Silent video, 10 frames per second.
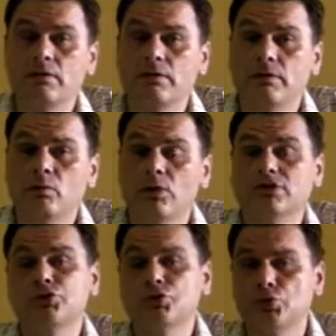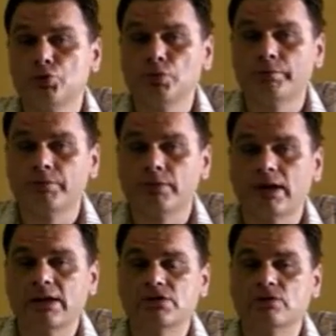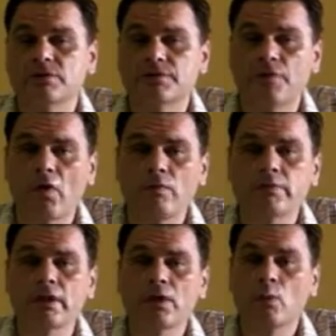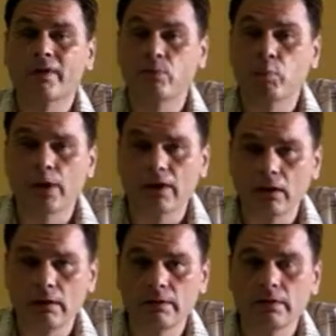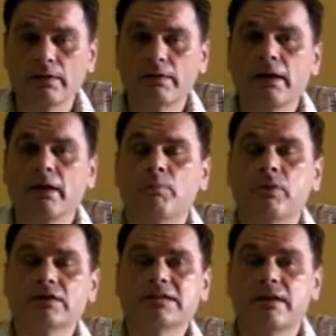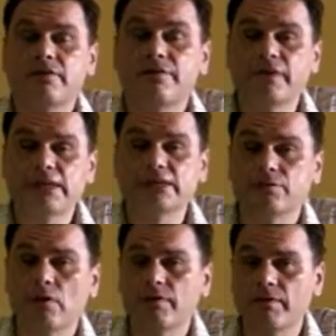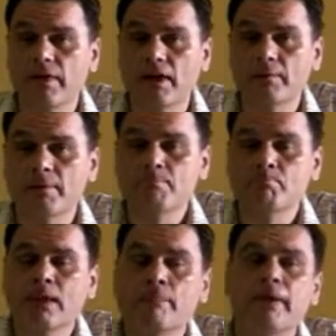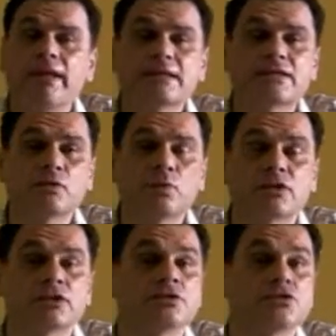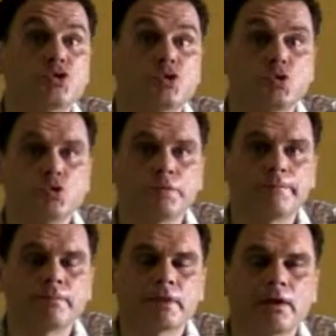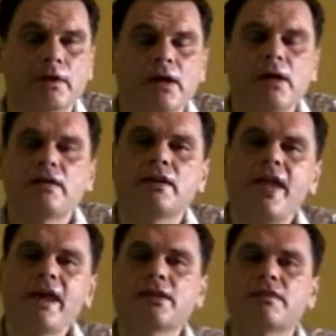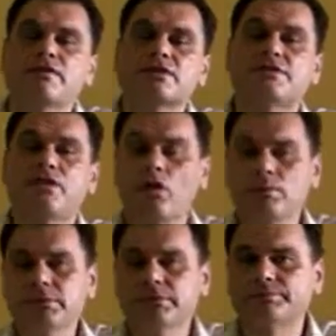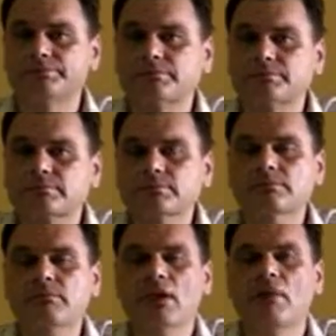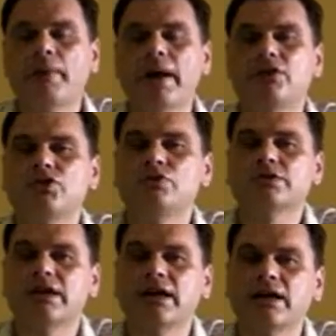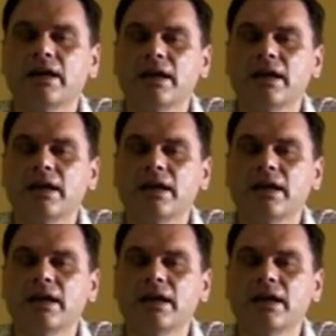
the word to. Okay, so it's formed with will plus the infinitive of the verb minus the word to. The negative is formed by using